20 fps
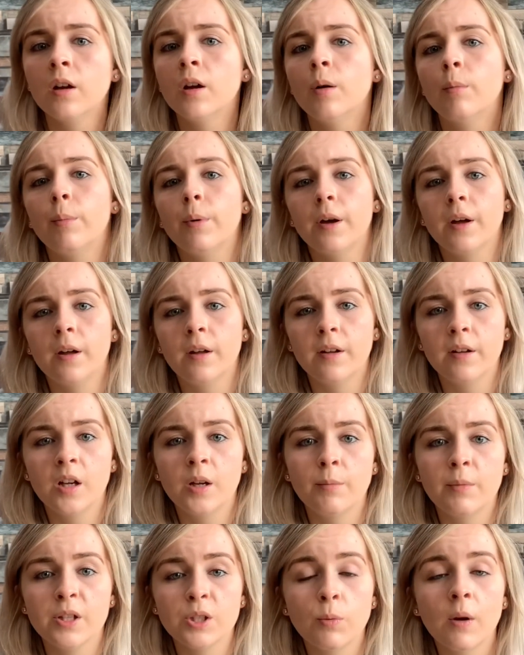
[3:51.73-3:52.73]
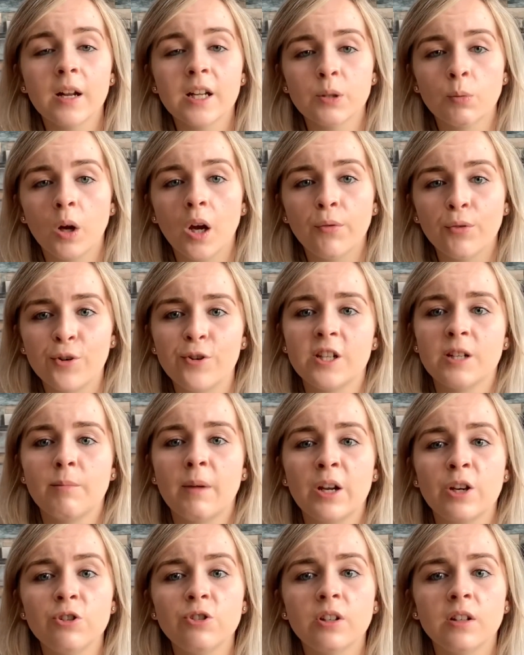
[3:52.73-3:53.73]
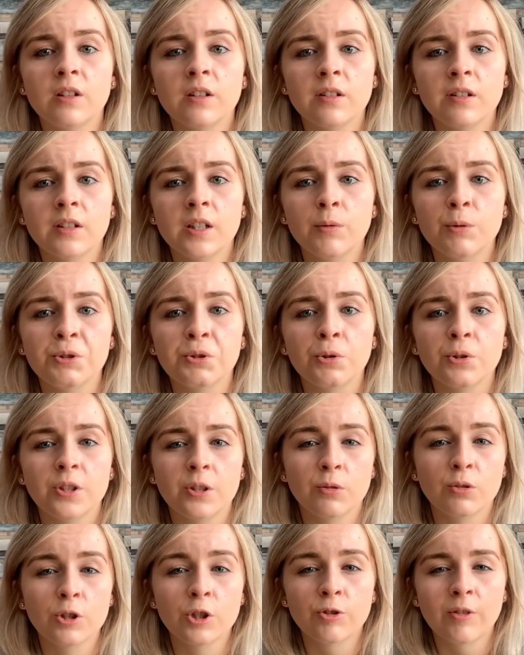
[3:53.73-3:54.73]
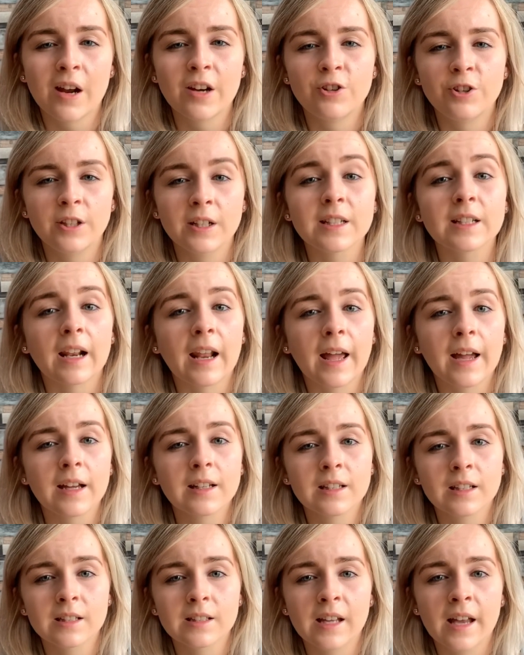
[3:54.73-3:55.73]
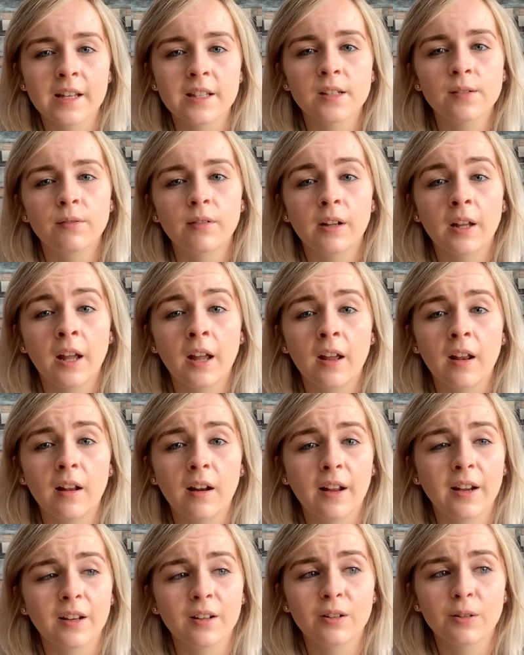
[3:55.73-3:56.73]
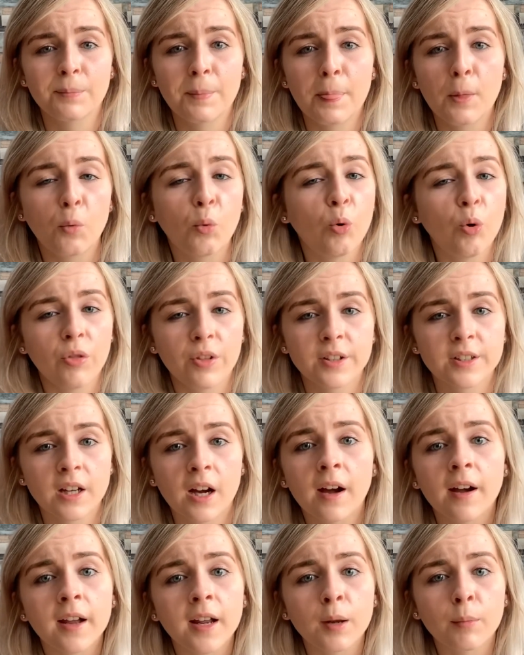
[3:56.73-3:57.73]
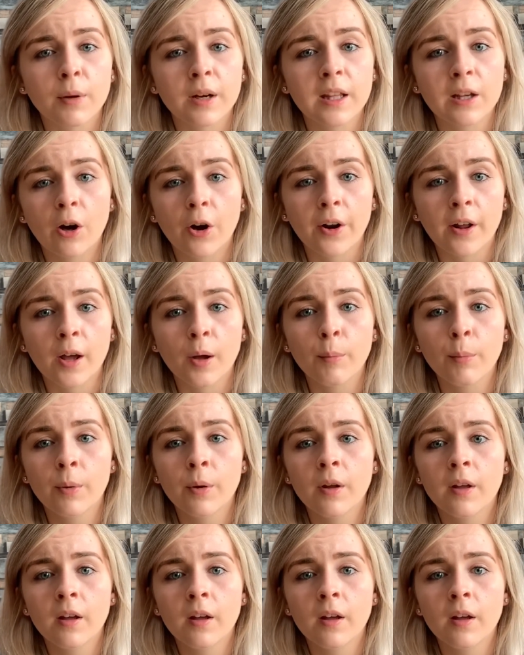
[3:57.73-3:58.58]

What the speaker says: But as well as what I've already mentioned, he was also stretching his legs excessively, like all the time when he got up.